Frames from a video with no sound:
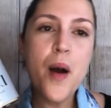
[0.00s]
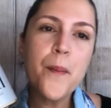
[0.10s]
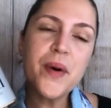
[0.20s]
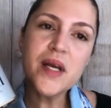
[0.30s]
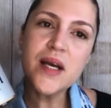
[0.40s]

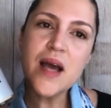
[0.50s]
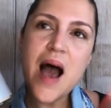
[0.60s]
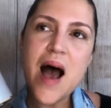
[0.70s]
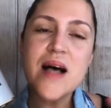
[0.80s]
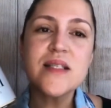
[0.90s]
but it
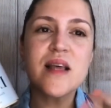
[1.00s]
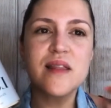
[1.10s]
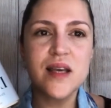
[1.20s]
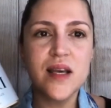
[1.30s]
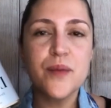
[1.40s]
has
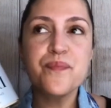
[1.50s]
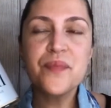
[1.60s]
the